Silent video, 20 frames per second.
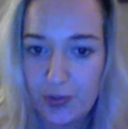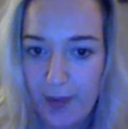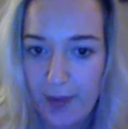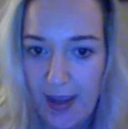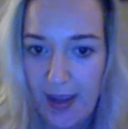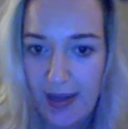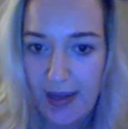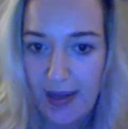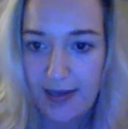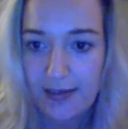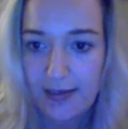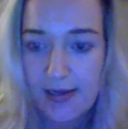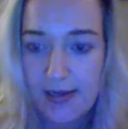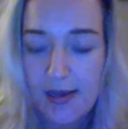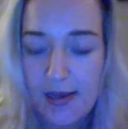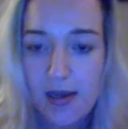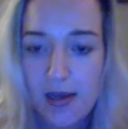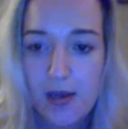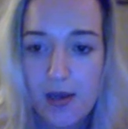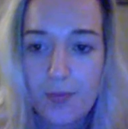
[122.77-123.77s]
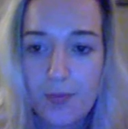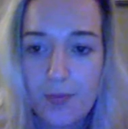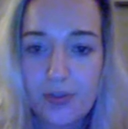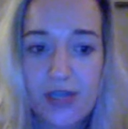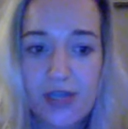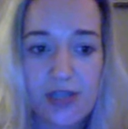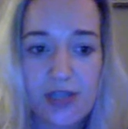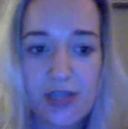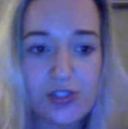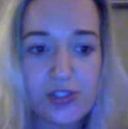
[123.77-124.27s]
pain,
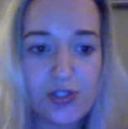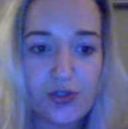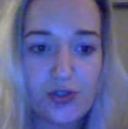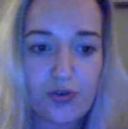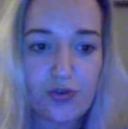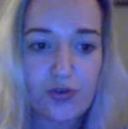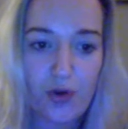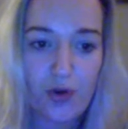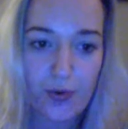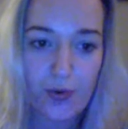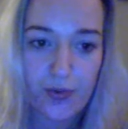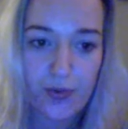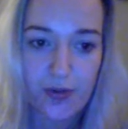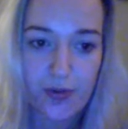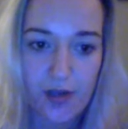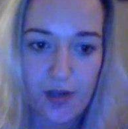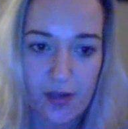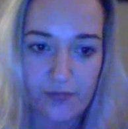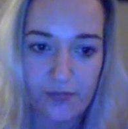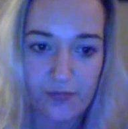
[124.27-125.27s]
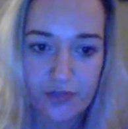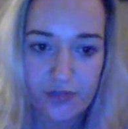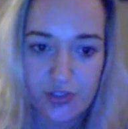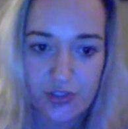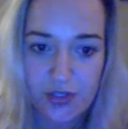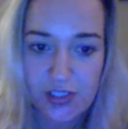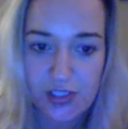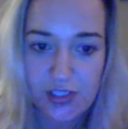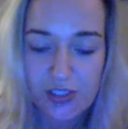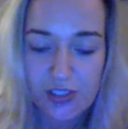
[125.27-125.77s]
potential growth
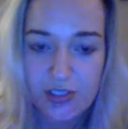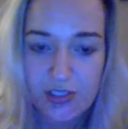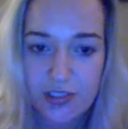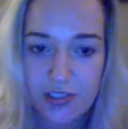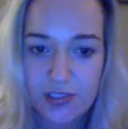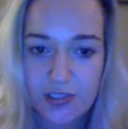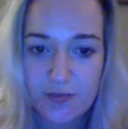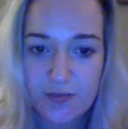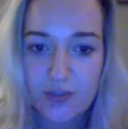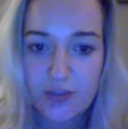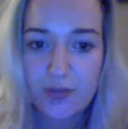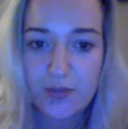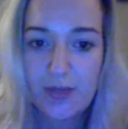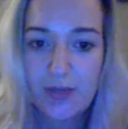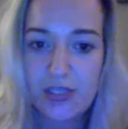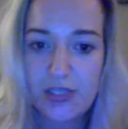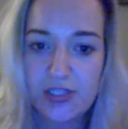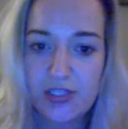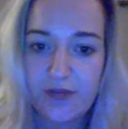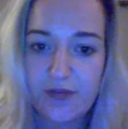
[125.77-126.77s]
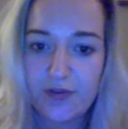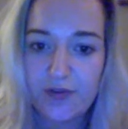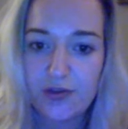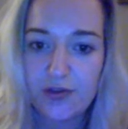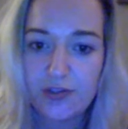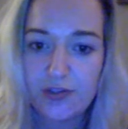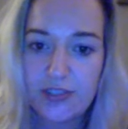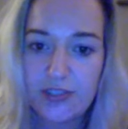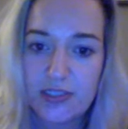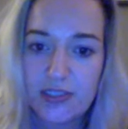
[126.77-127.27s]
restrictions, speech
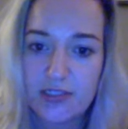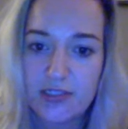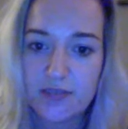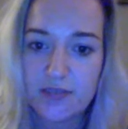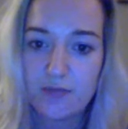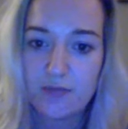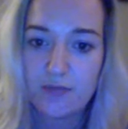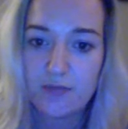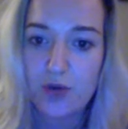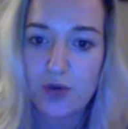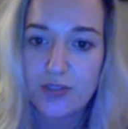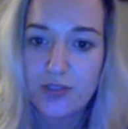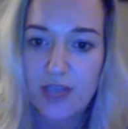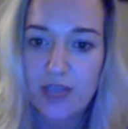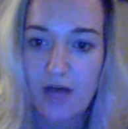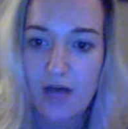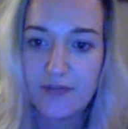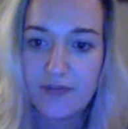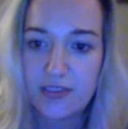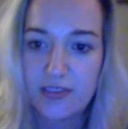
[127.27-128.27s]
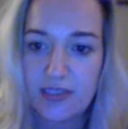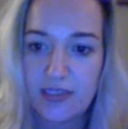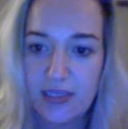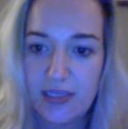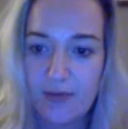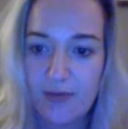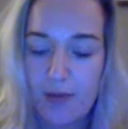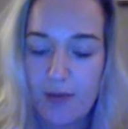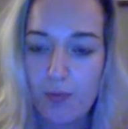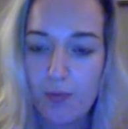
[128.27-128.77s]
difficulties, low
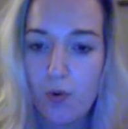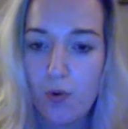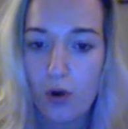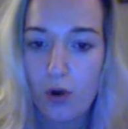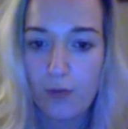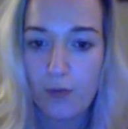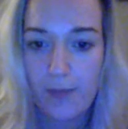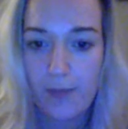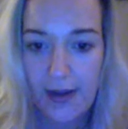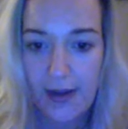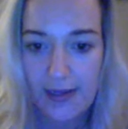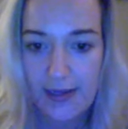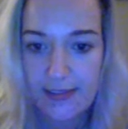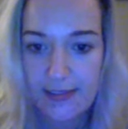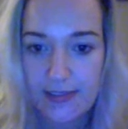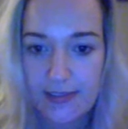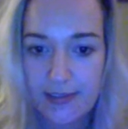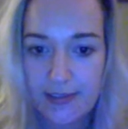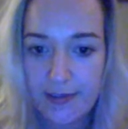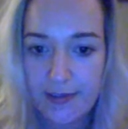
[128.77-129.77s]
self-esteem, and poor bite.